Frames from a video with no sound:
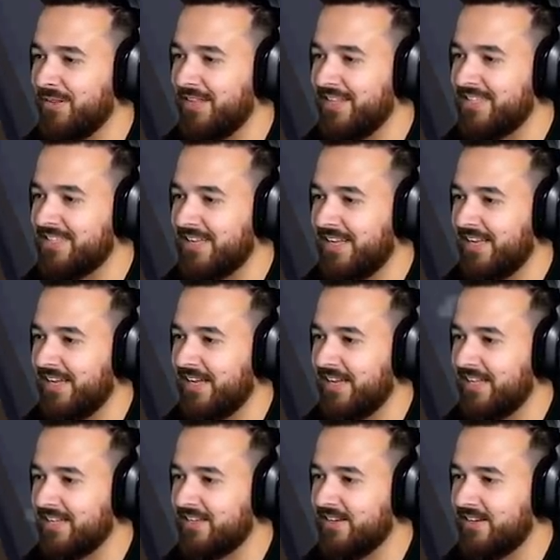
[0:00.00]
but let's
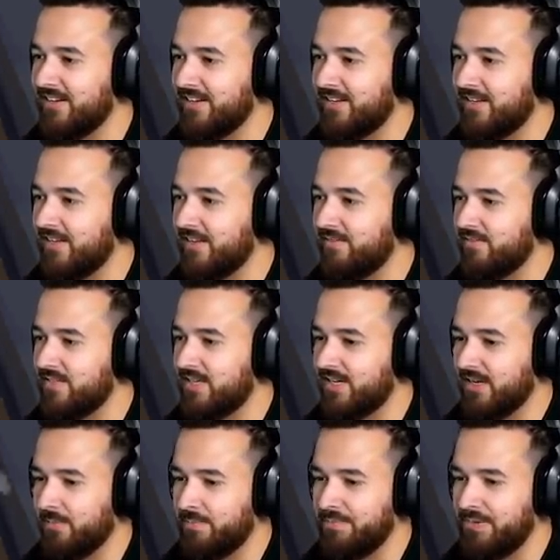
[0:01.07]
uh, go give Ticket a